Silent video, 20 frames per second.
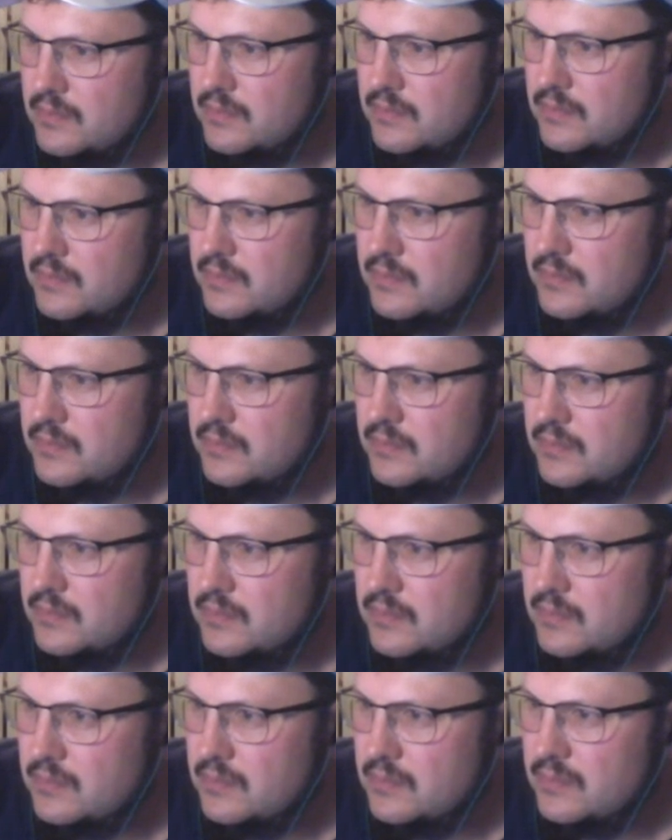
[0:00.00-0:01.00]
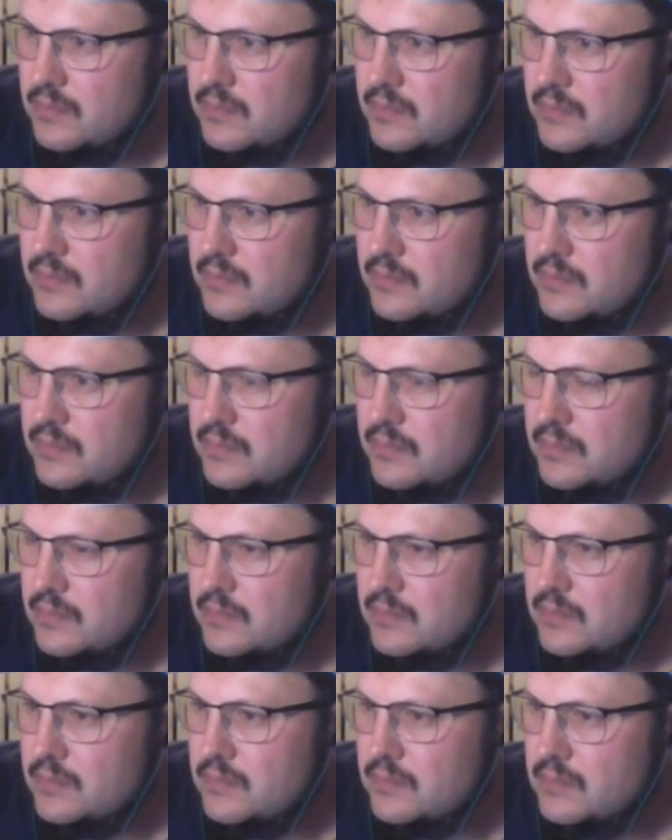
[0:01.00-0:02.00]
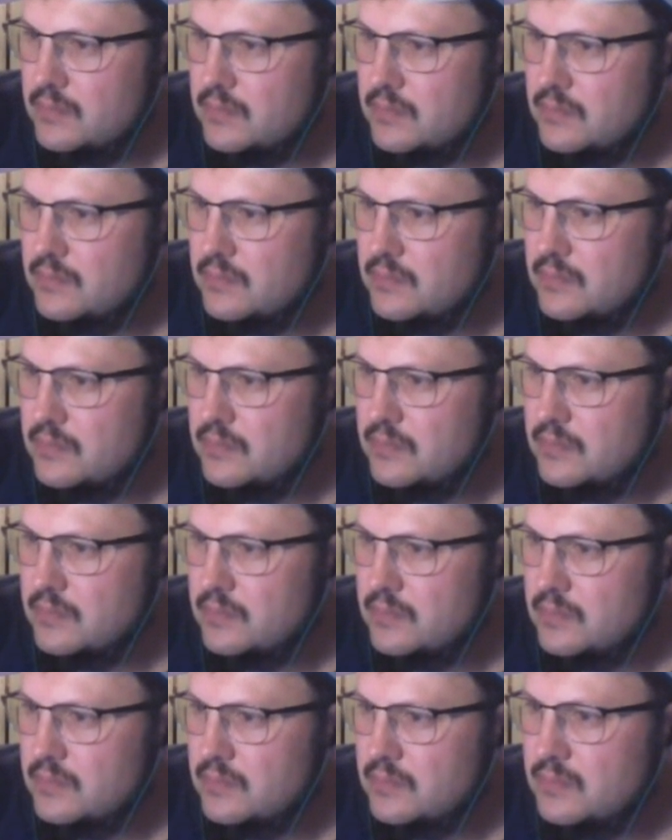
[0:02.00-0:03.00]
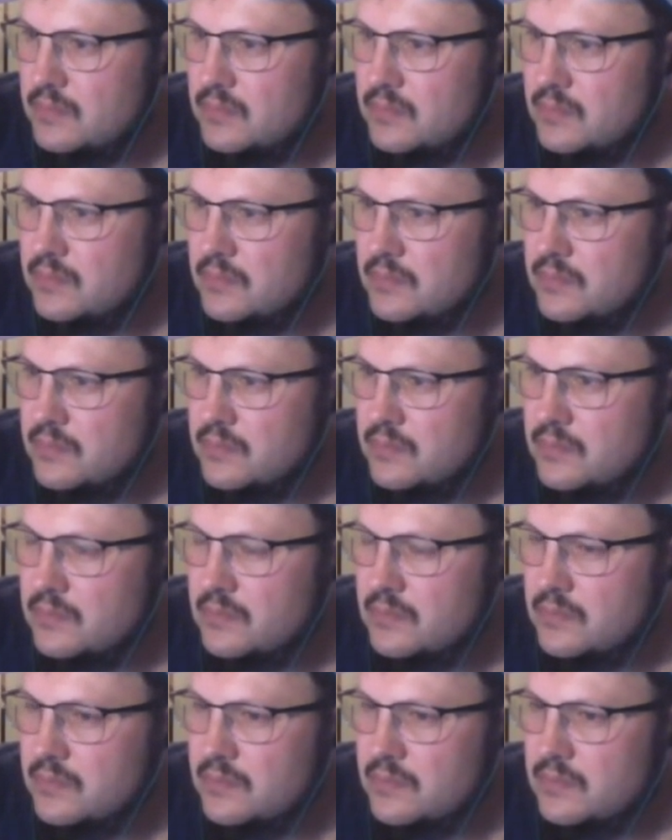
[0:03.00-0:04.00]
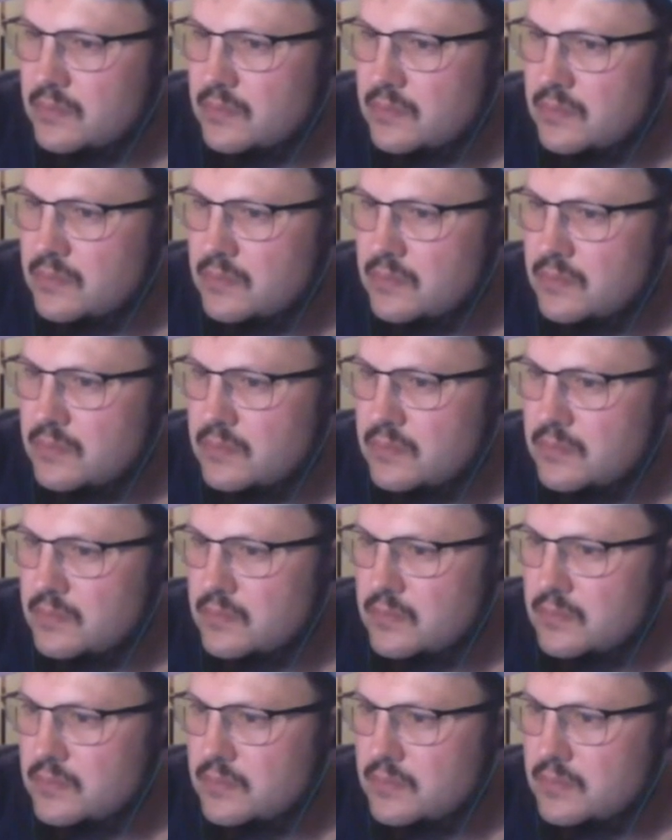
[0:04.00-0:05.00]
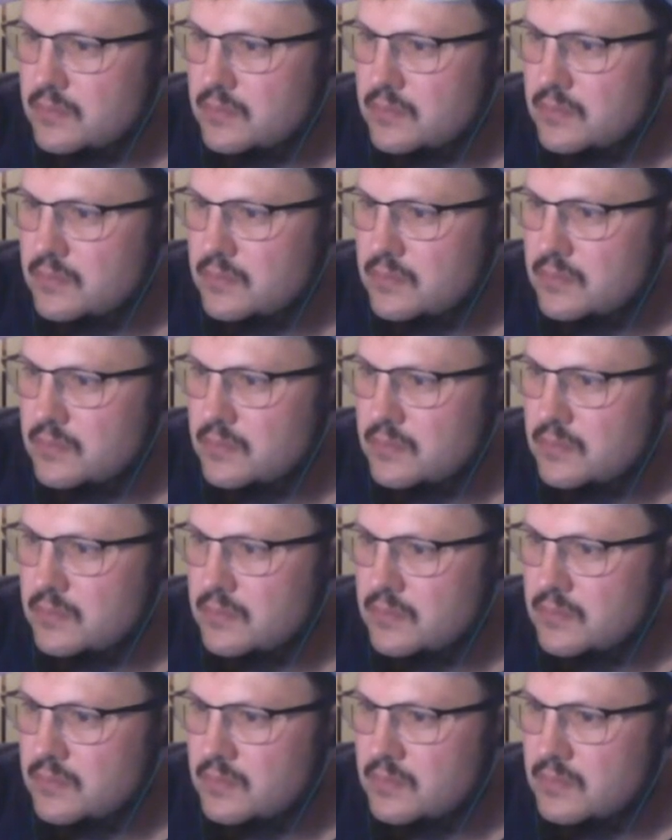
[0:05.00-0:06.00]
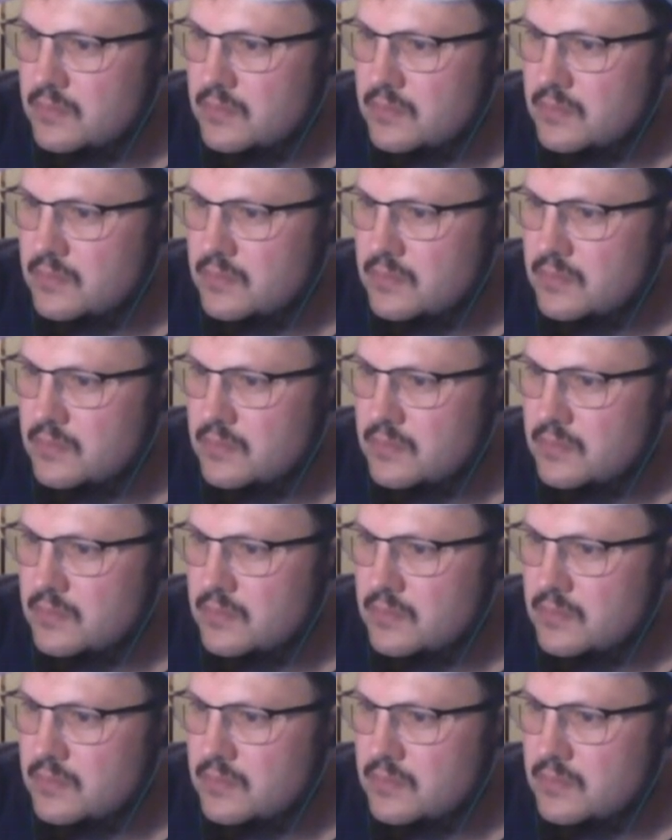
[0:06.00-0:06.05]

The person shown says nothing.